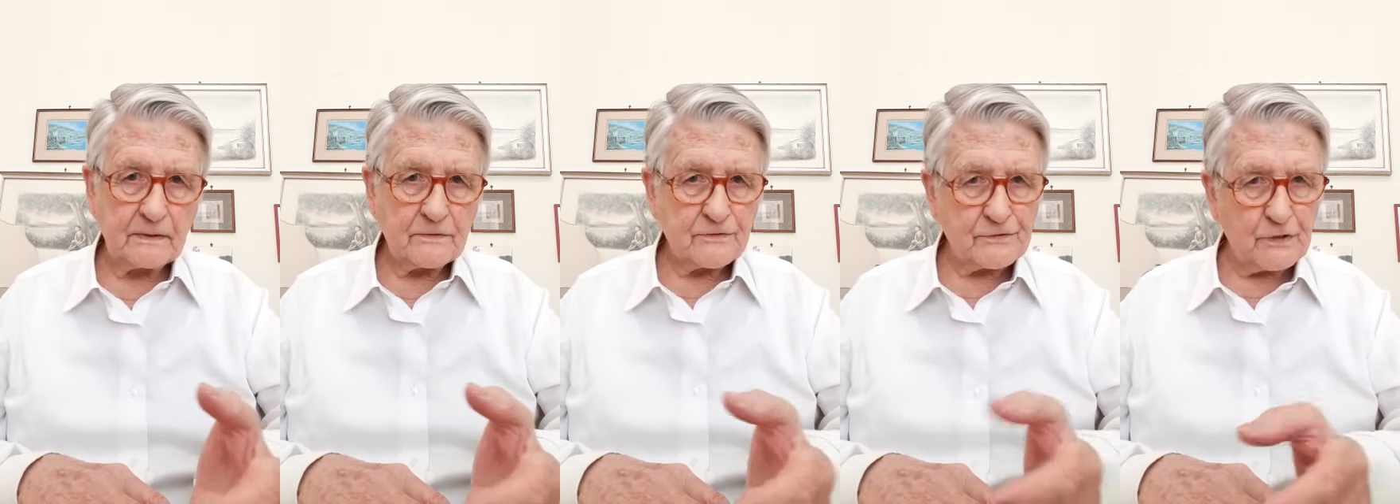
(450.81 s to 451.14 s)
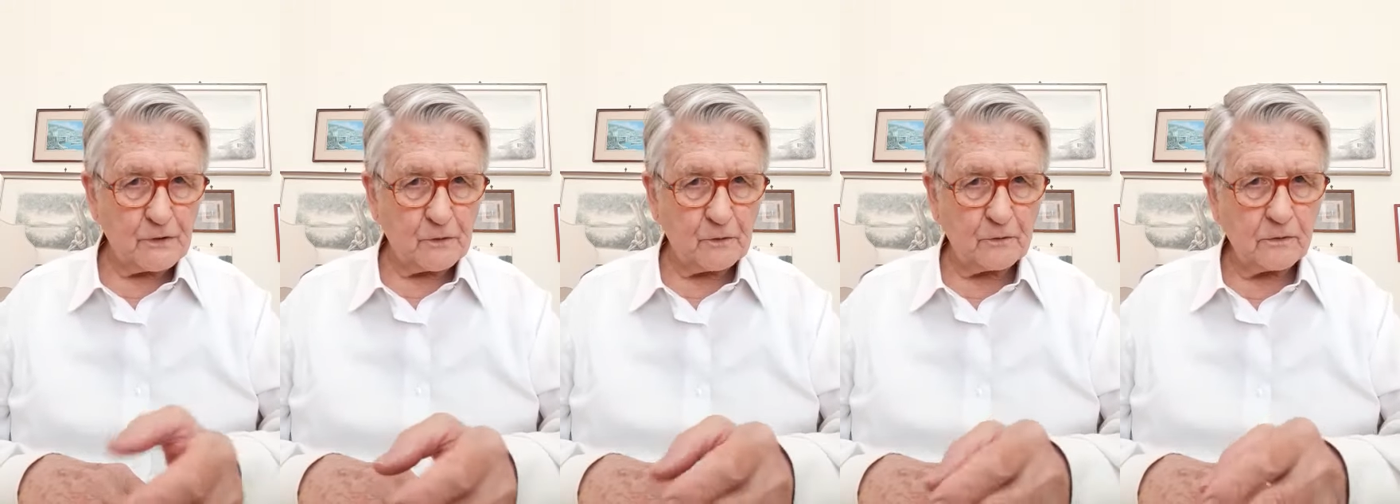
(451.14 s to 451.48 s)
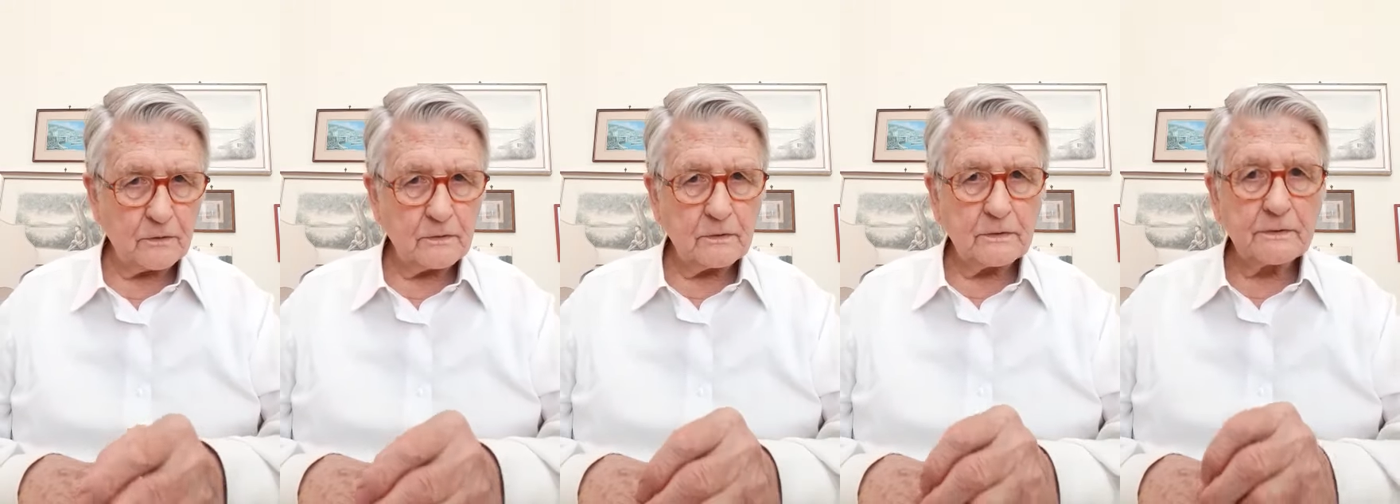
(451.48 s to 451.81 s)
So,
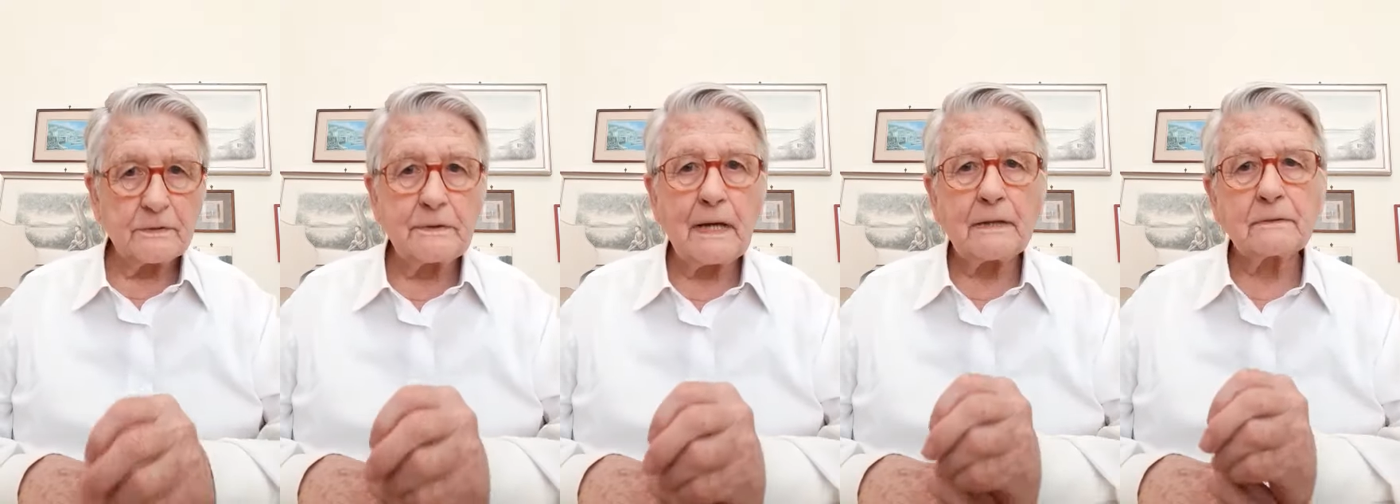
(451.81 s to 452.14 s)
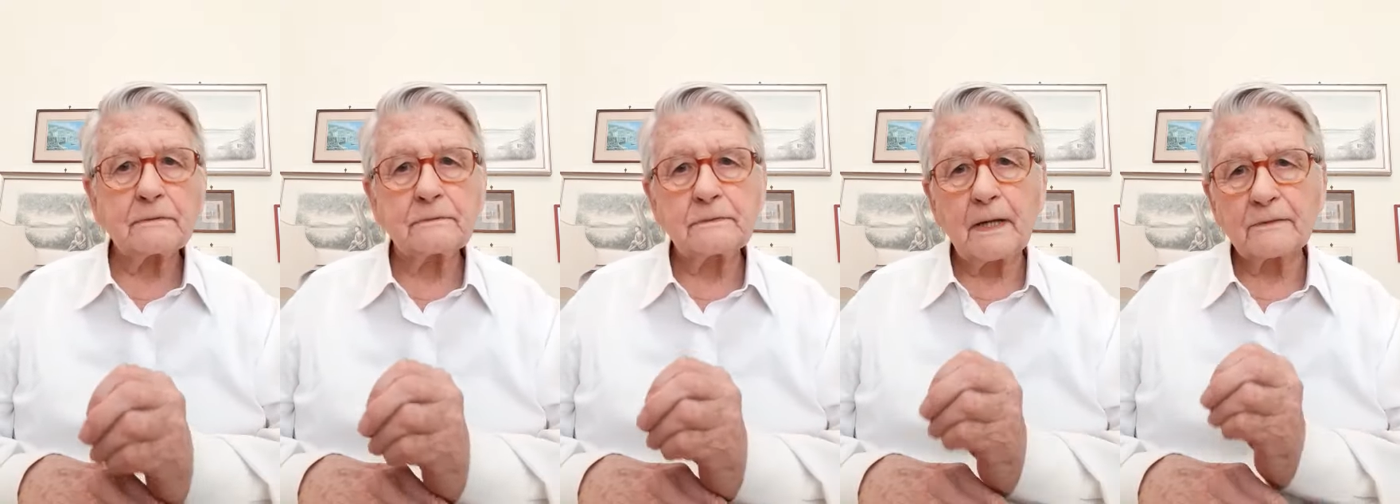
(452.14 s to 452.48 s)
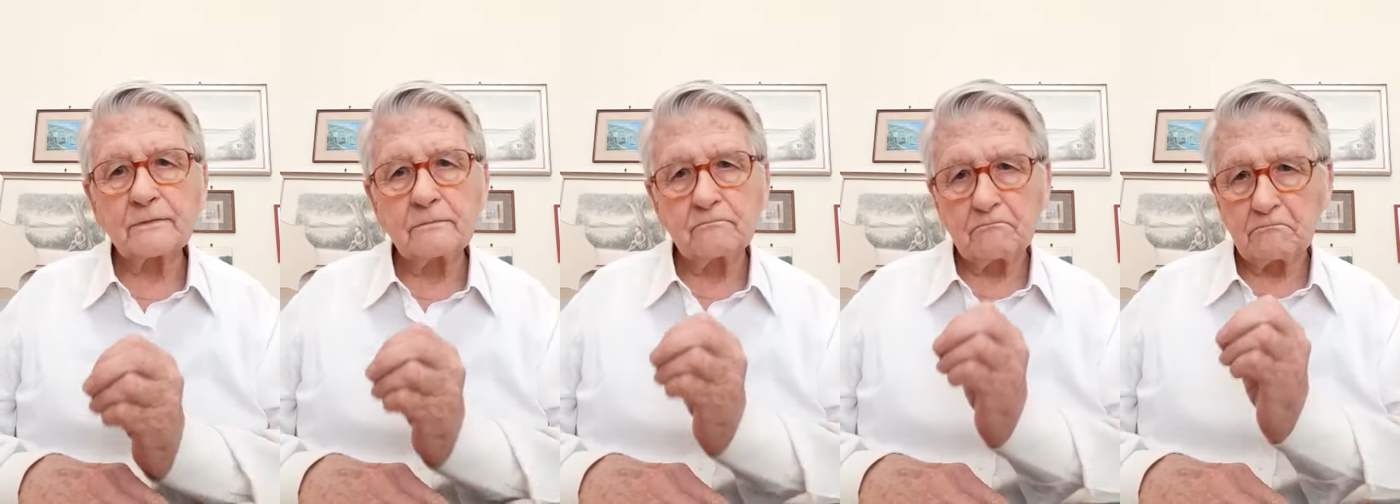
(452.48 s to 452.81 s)
get
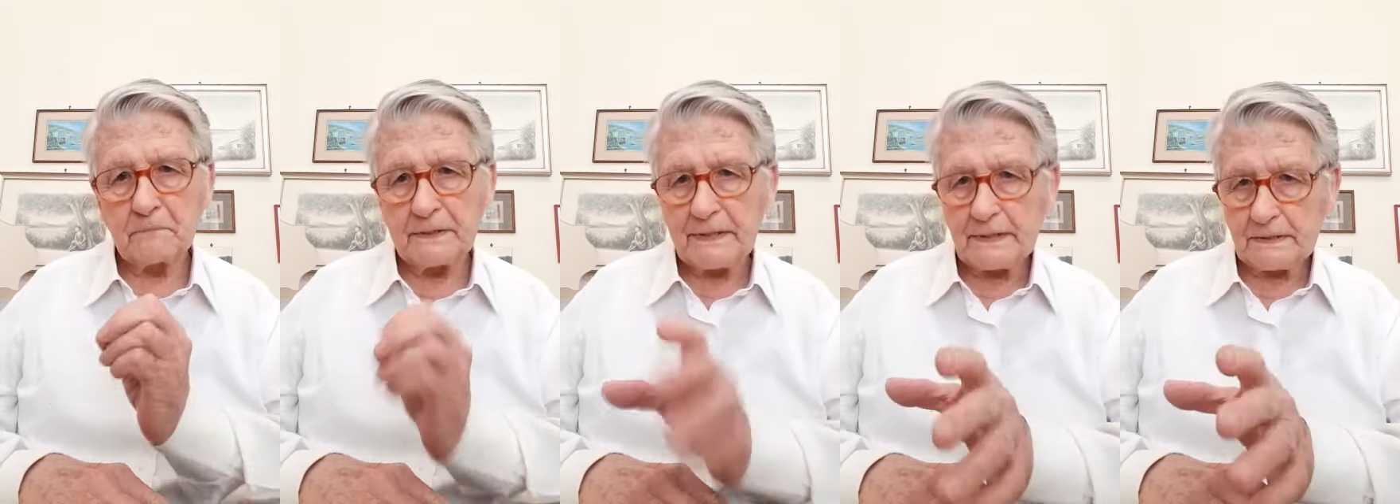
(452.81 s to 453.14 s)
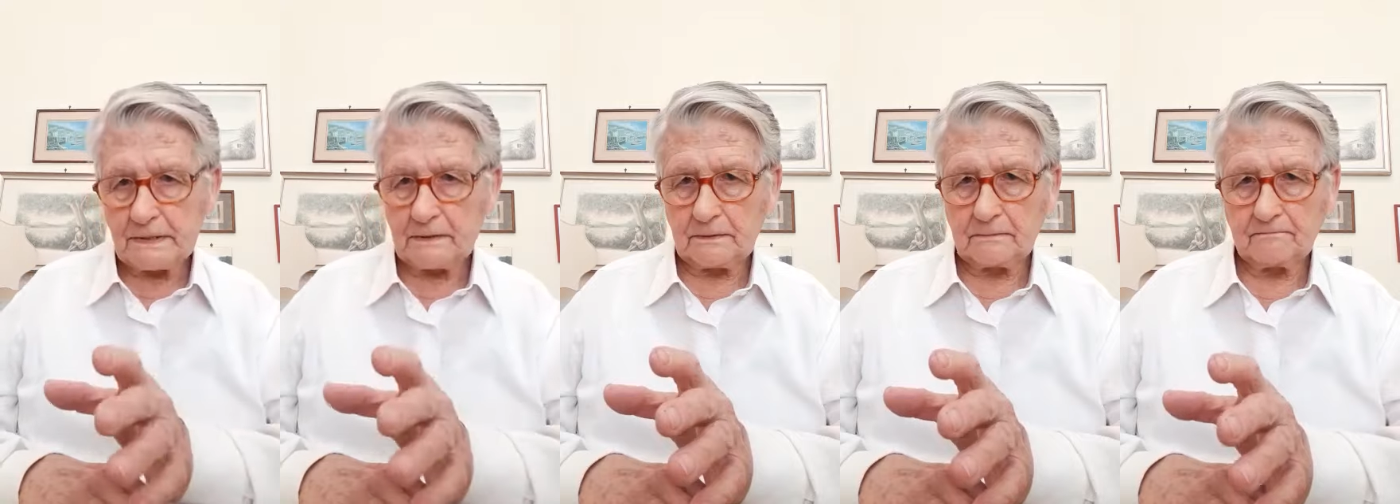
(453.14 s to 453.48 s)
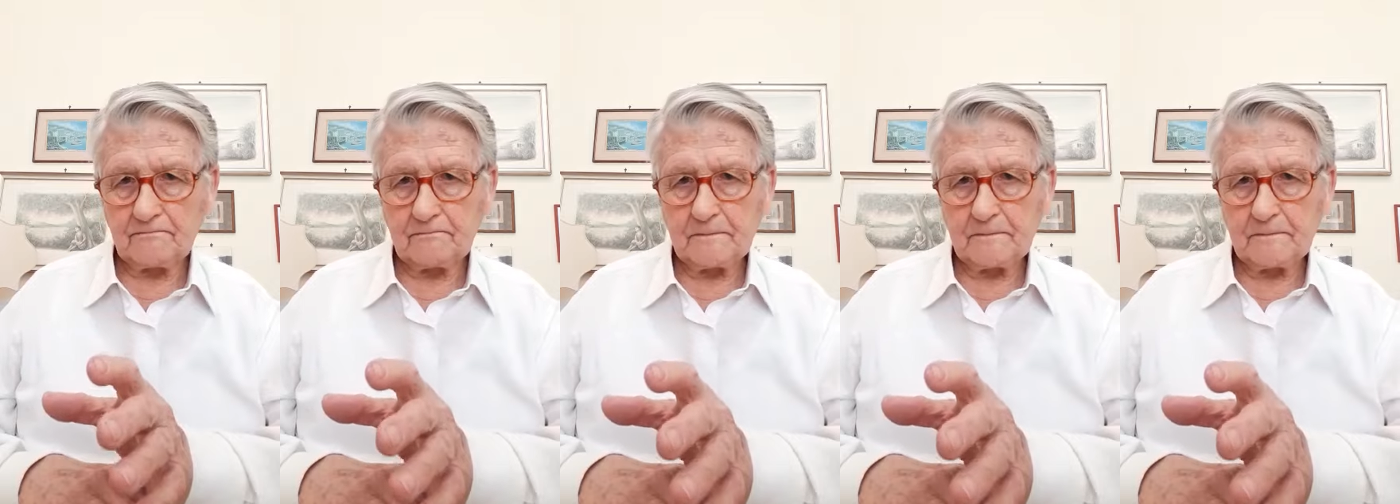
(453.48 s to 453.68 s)
doesn't mean